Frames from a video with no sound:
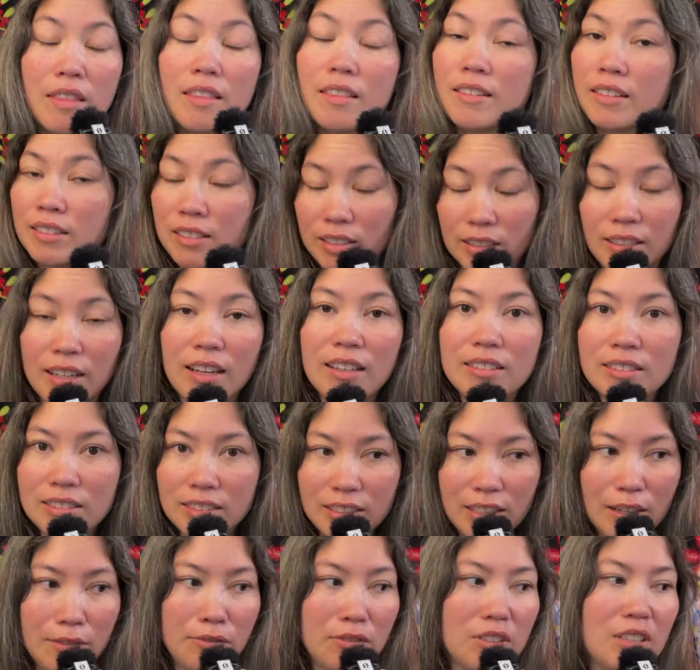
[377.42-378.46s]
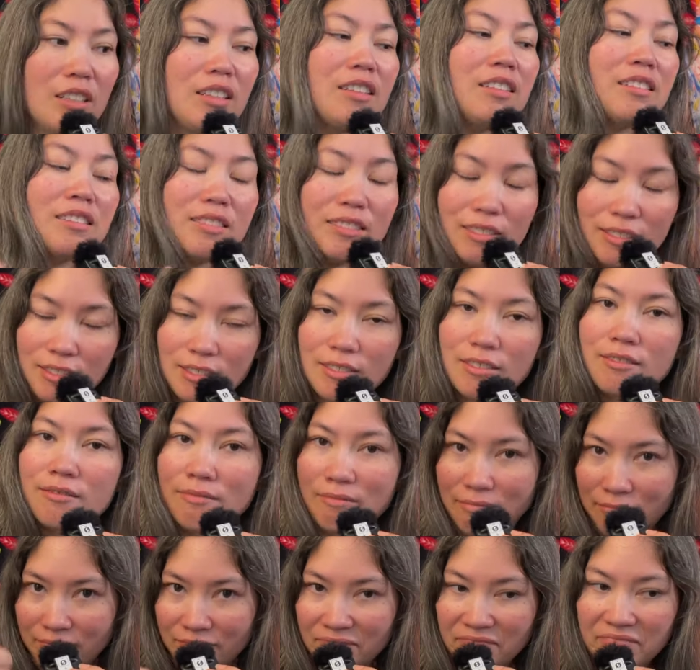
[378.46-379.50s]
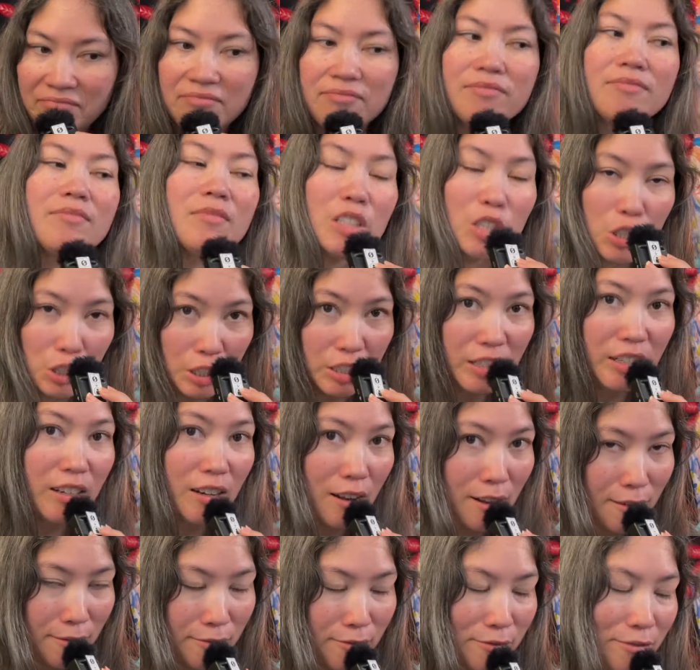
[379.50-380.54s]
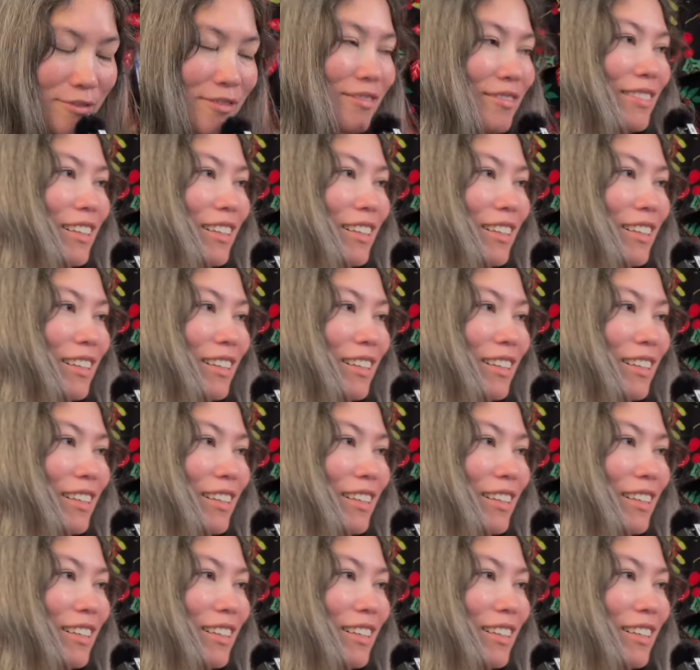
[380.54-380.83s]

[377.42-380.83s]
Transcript: Today's Stephanie is good enough.